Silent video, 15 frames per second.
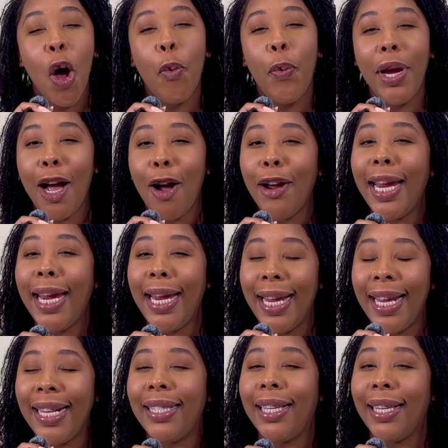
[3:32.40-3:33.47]
We're going to get
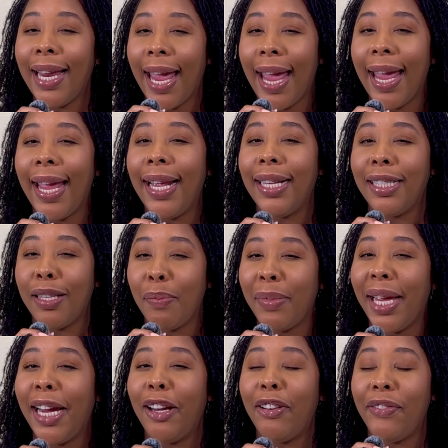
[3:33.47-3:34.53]
into that in some
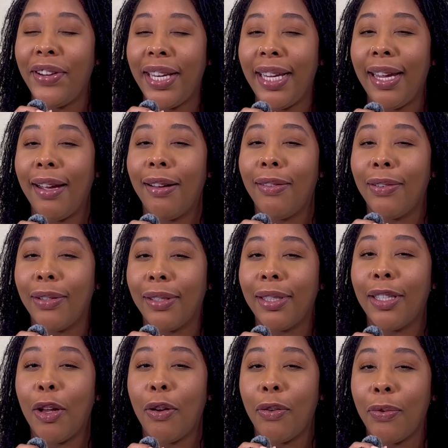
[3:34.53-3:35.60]
later videos.
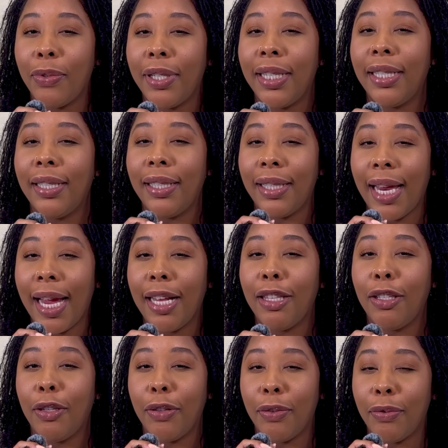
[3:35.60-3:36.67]
So just stay
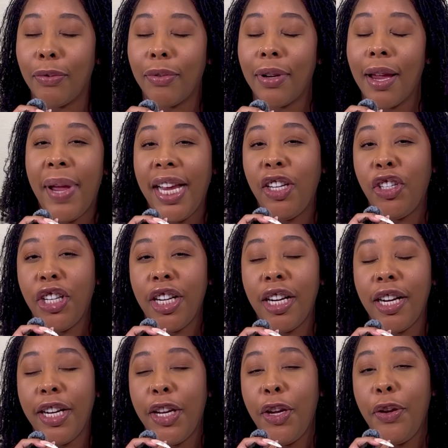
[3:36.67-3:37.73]
tuned. Make sure
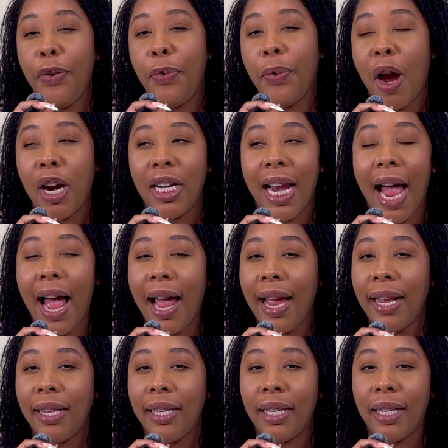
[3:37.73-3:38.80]
you are
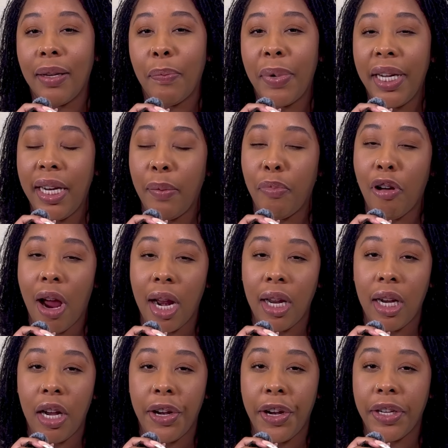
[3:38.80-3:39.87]
not putting
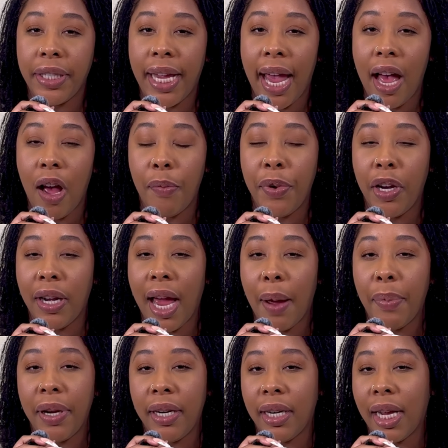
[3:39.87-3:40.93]
product on your scalp. You're not
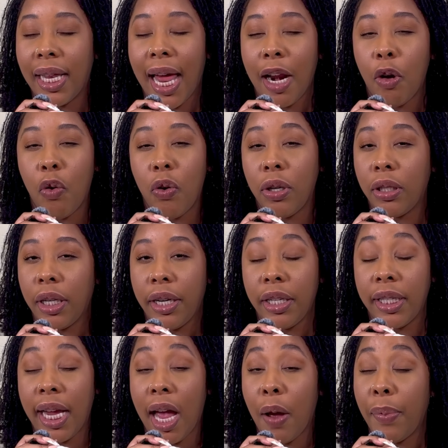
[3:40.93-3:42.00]
putting a lot of oils on your
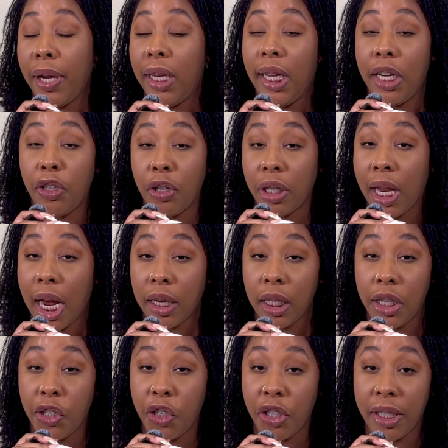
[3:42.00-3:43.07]
scalp unless your
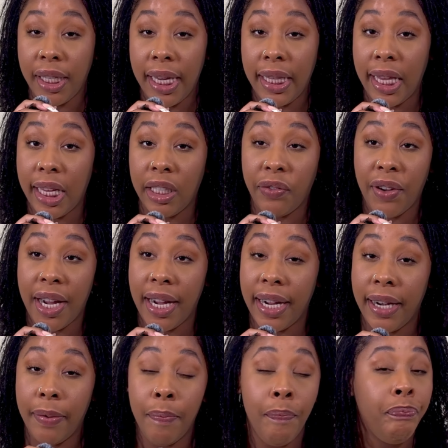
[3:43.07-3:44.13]
loctician said that's
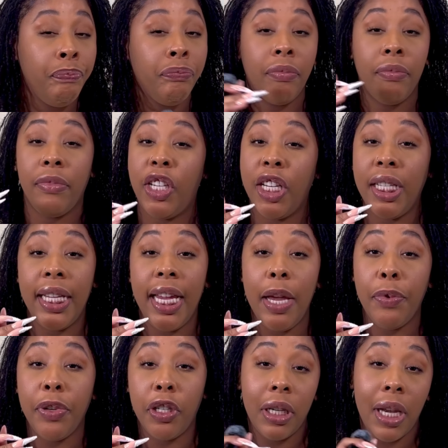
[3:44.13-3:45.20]
fine. Just get
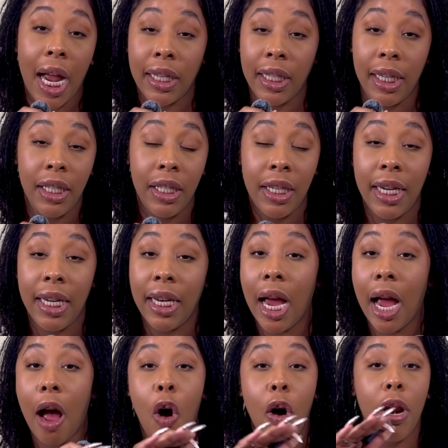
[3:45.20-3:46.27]
with your loctician
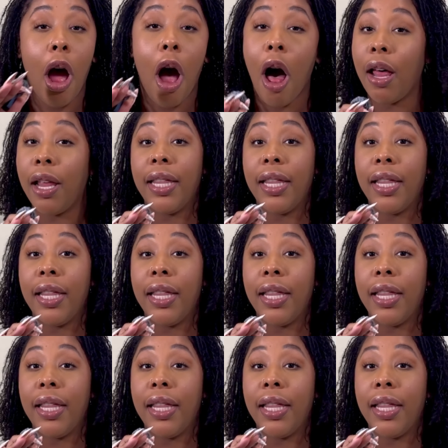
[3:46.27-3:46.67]
on all